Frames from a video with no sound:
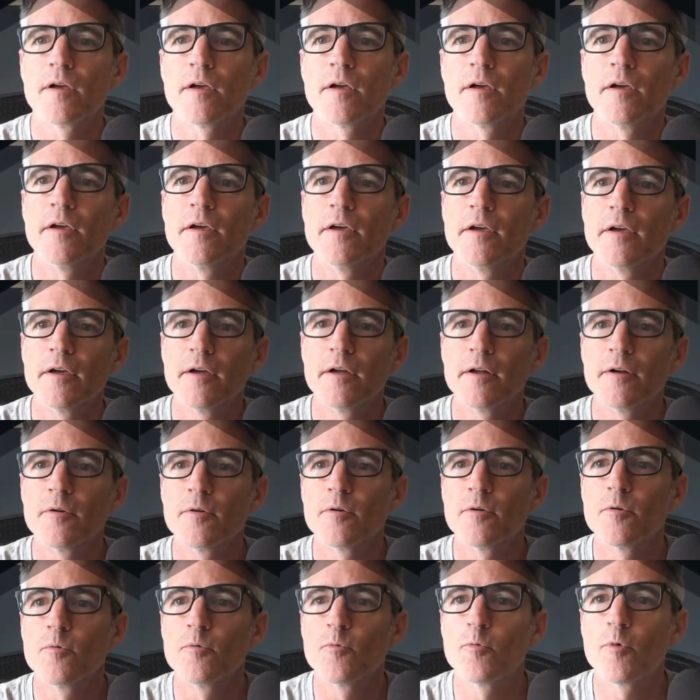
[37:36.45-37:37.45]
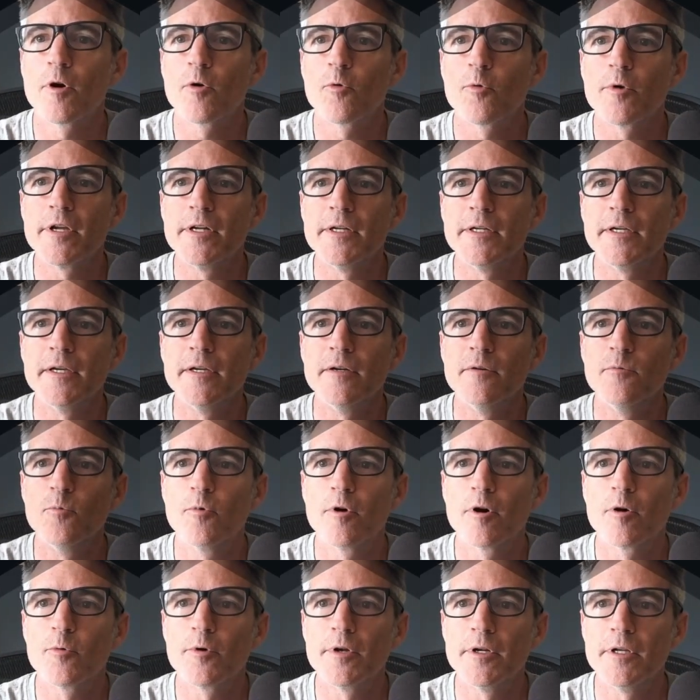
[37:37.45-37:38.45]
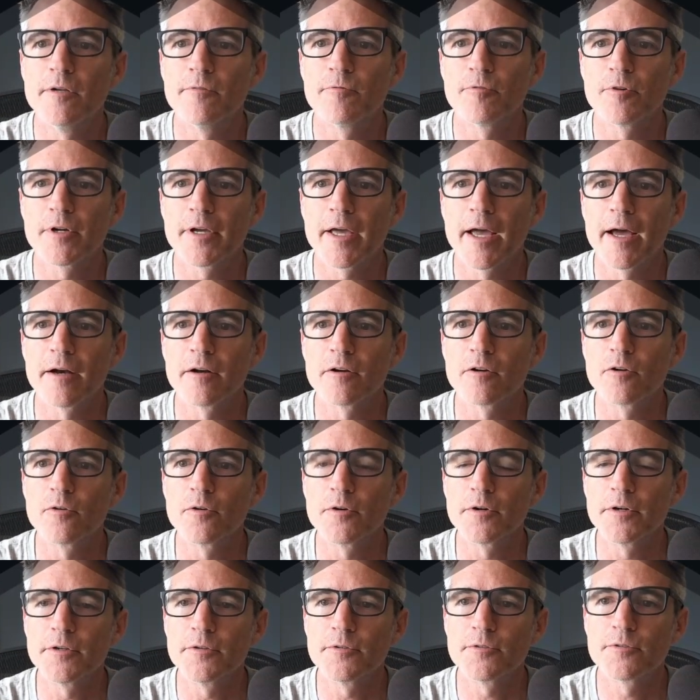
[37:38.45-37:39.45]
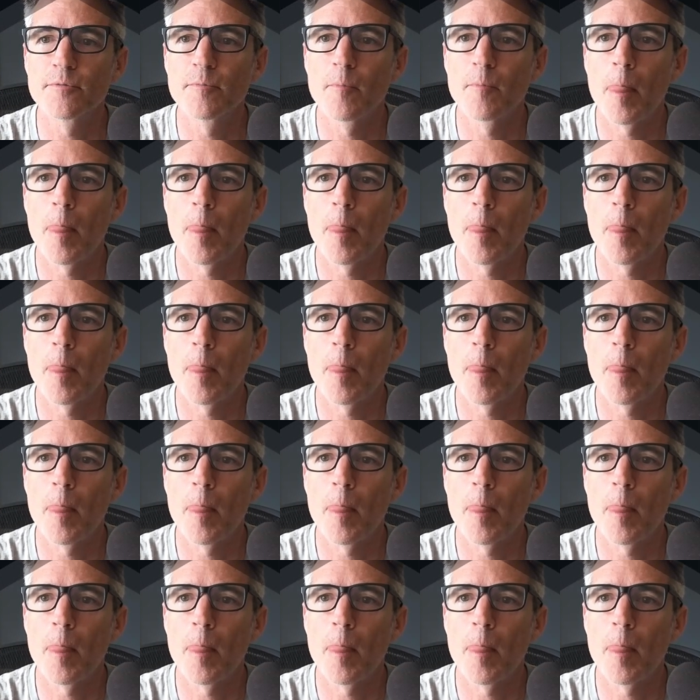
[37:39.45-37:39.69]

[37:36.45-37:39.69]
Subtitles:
And what do we need? What do we need for categories?